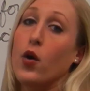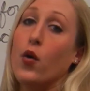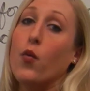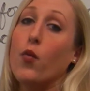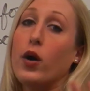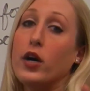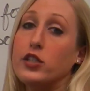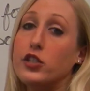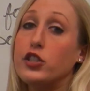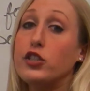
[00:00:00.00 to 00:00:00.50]

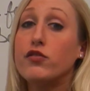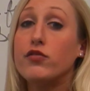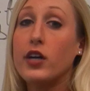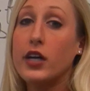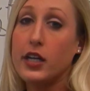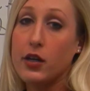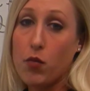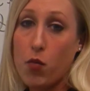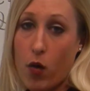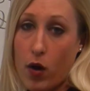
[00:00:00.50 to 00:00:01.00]
Once you've
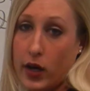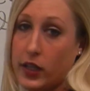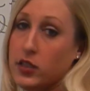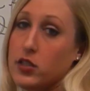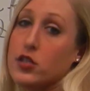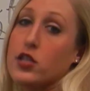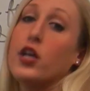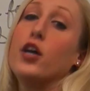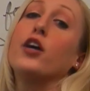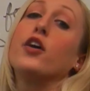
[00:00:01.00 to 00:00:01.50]
read it
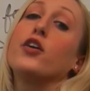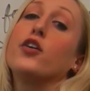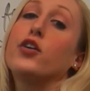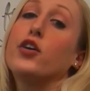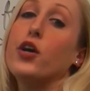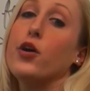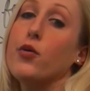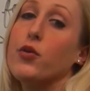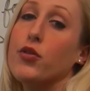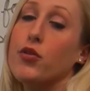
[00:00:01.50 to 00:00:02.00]
once,
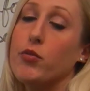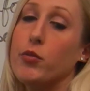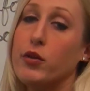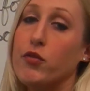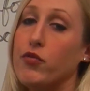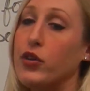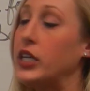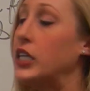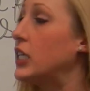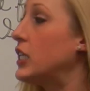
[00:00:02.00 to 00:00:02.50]
go through
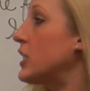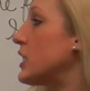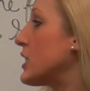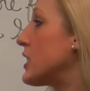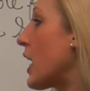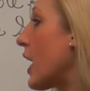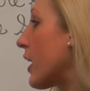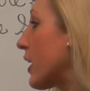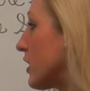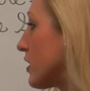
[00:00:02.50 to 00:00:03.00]
and read it a
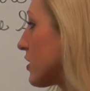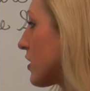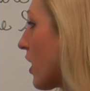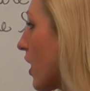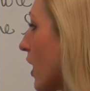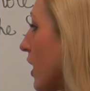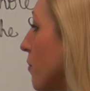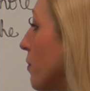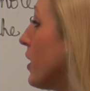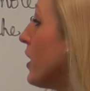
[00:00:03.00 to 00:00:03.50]
second
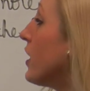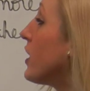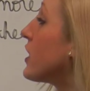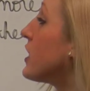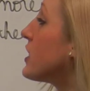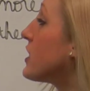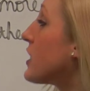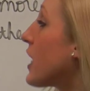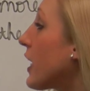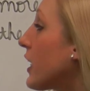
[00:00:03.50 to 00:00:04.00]
time.
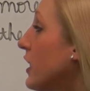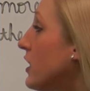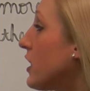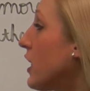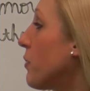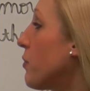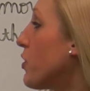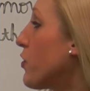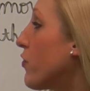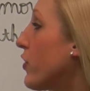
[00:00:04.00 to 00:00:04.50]
The second
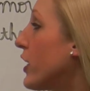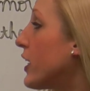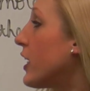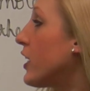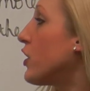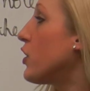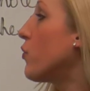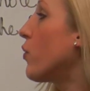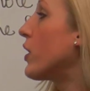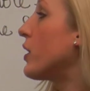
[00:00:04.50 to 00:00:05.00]
time you read
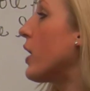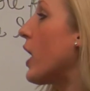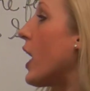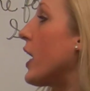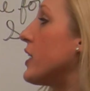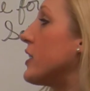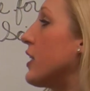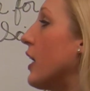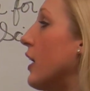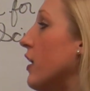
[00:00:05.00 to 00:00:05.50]
it, you want to
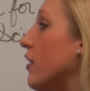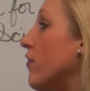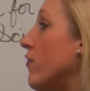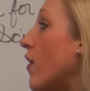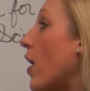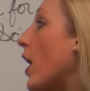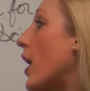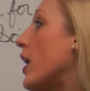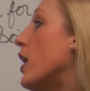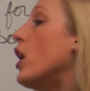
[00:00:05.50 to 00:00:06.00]

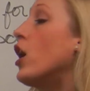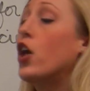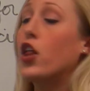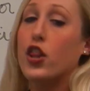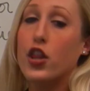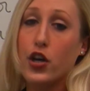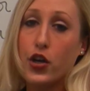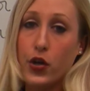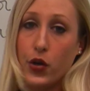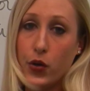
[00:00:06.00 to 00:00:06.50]
identify
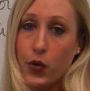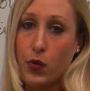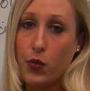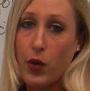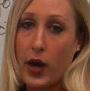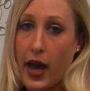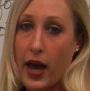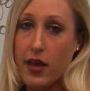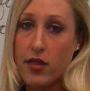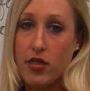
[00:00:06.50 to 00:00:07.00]
the who
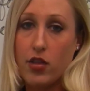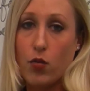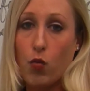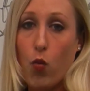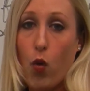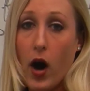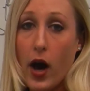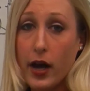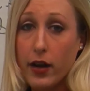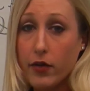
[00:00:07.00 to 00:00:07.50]
and the
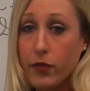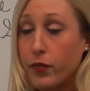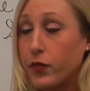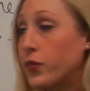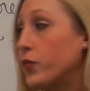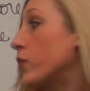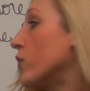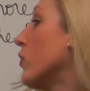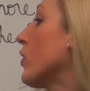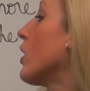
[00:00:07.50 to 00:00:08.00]
what.
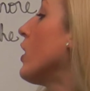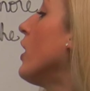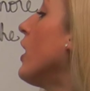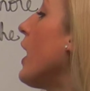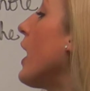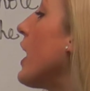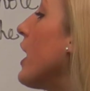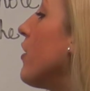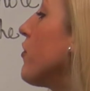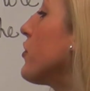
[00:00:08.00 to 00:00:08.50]

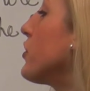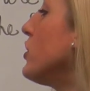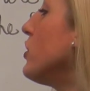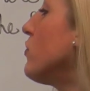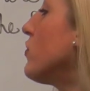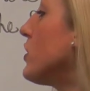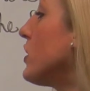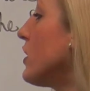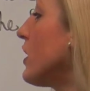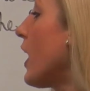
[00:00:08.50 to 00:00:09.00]
After
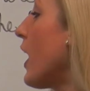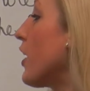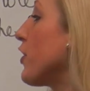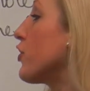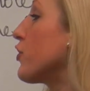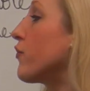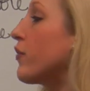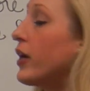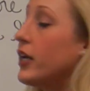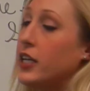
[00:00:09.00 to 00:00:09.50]
you've done that,
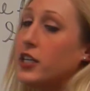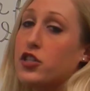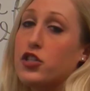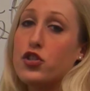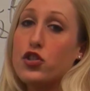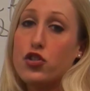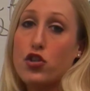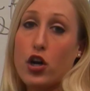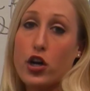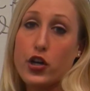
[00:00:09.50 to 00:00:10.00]
you're ready to
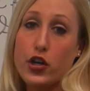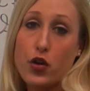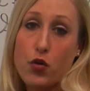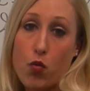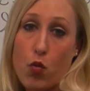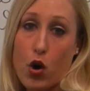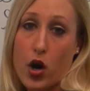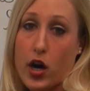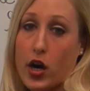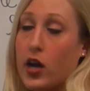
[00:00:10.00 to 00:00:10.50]
start your
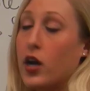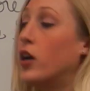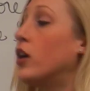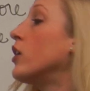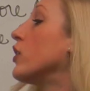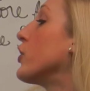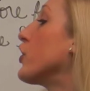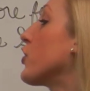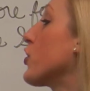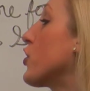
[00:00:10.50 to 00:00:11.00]
work.
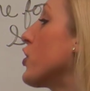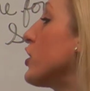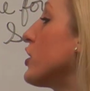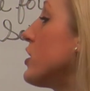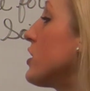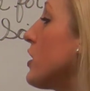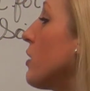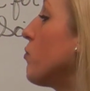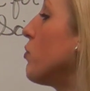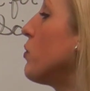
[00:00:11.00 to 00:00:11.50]
Your third
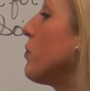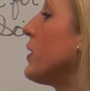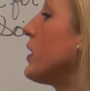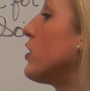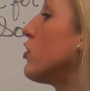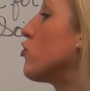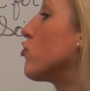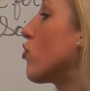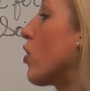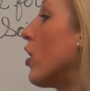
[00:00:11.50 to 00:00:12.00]
step will be
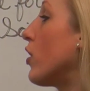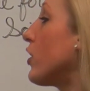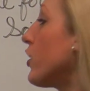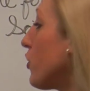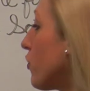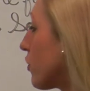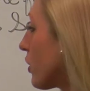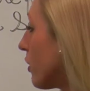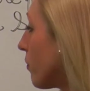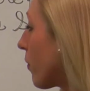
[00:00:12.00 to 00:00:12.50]
to draw the
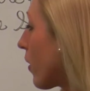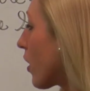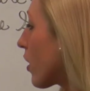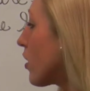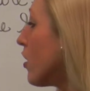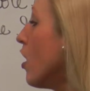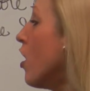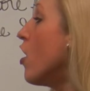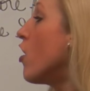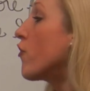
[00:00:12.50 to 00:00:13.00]
unit
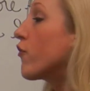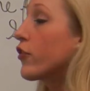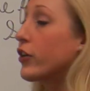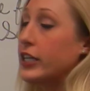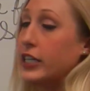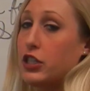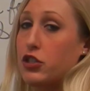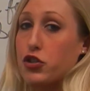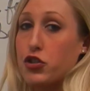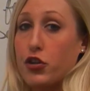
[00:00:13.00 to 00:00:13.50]
bar for
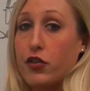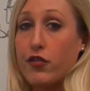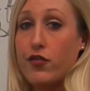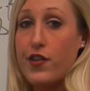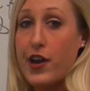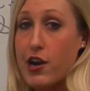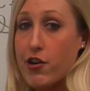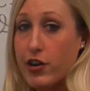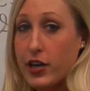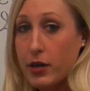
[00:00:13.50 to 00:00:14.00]
each
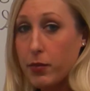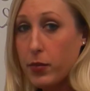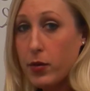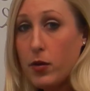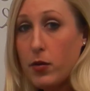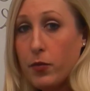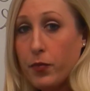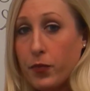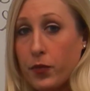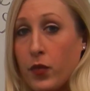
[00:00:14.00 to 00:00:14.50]

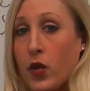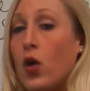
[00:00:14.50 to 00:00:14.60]
variable.